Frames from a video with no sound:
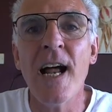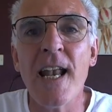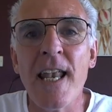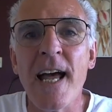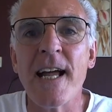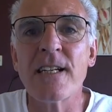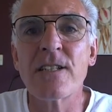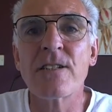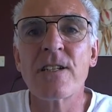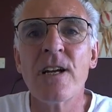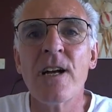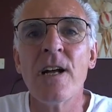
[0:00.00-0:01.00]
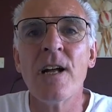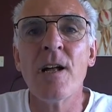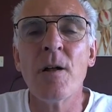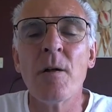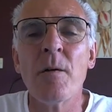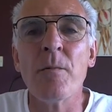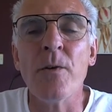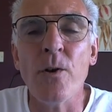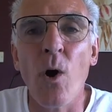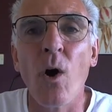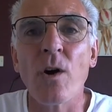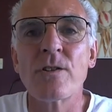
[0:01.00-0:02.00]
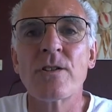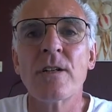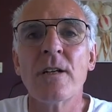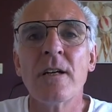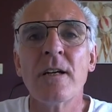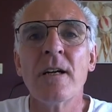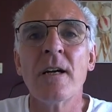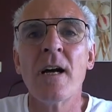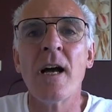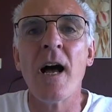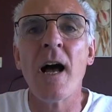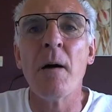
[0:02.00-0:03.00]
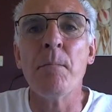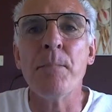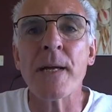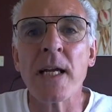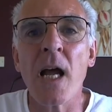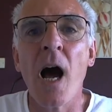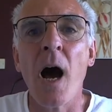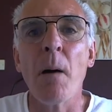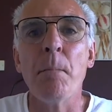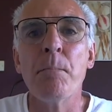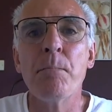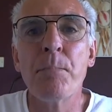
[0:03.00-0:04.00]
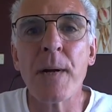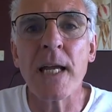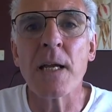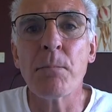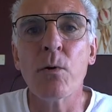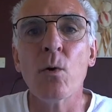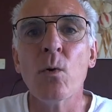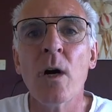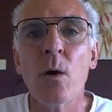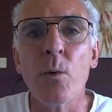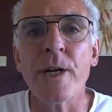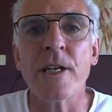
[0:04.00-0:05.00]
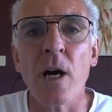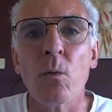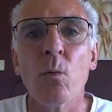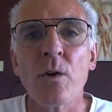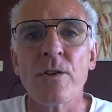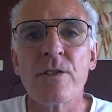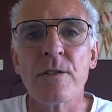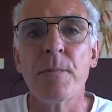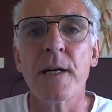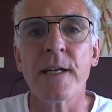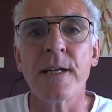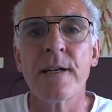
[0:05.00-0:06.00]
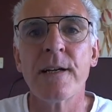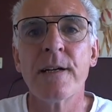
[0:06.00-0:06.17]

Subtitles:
Let's not become people we don't want to be.